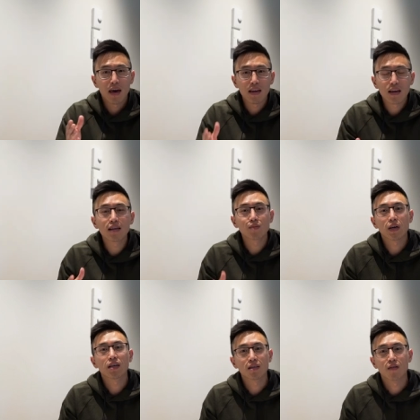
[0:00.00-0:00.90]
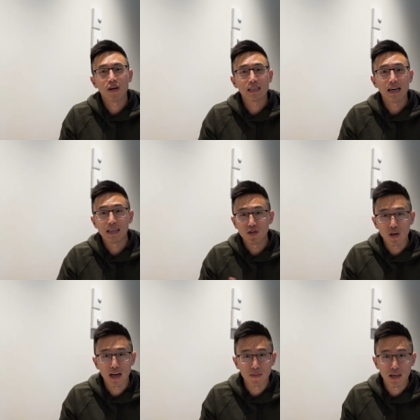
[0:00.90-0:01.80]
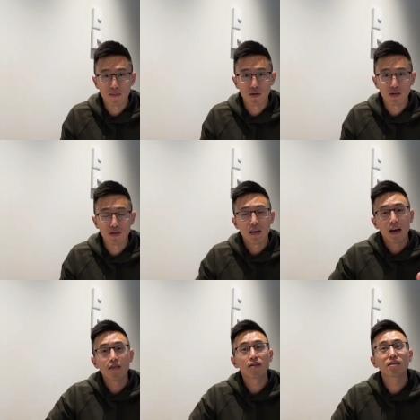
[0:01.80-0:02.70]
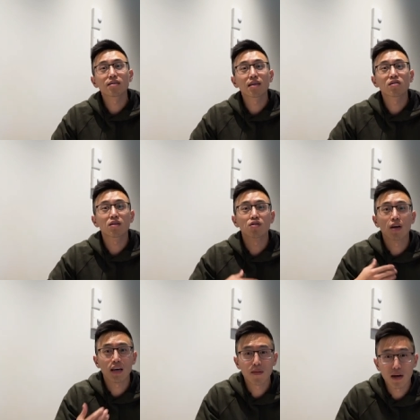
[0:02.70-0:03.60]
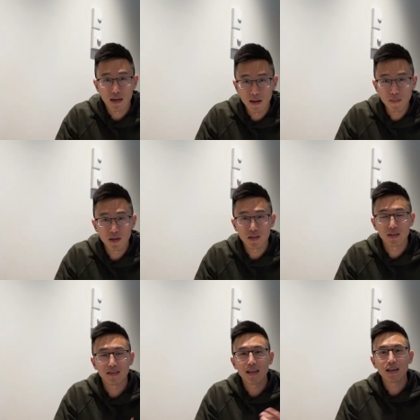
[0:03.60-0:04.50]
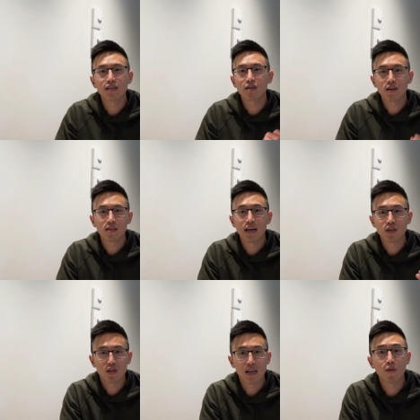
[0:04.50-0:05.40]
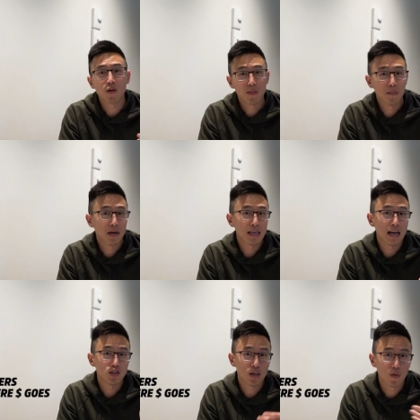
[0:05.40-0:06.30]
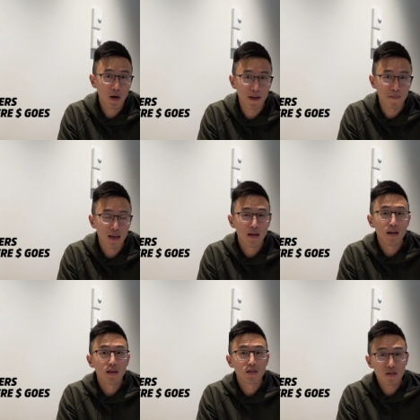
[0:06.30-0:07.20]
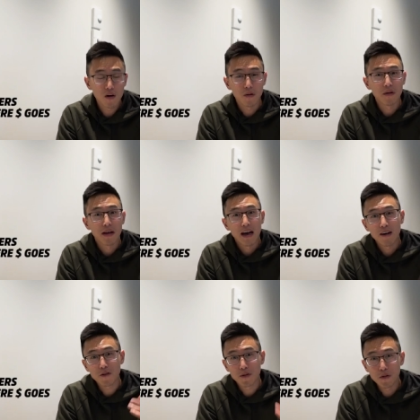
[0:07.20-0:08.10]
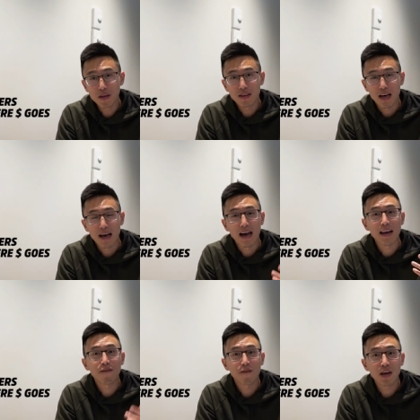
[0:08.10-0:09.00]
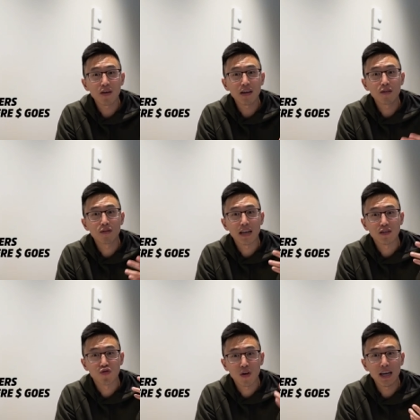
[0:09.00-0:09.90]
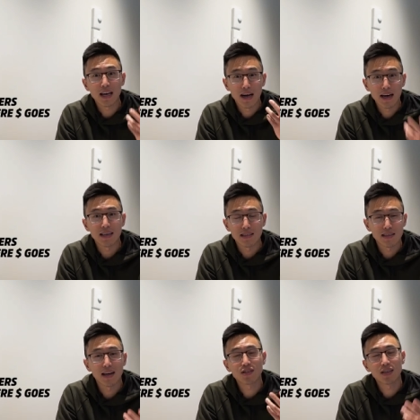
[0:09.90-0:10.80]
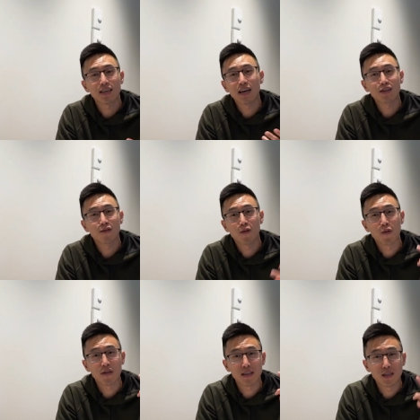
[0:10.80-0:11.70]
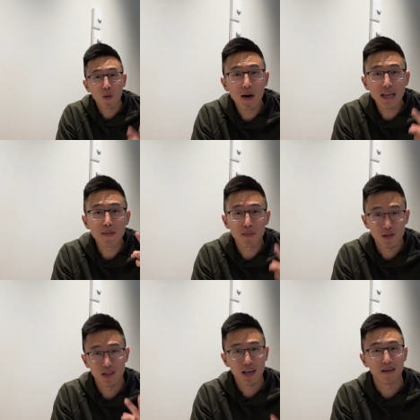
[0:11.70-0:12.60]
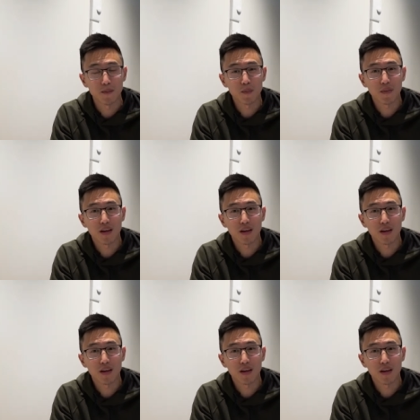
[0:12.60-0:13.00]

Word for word: And it is because of the fact that I didn't track my numbers. Ever since I started tracking my numbers, then I started to understand where my money actually went. So after doing that, I figured out that dry ice actually accounted for more than 20%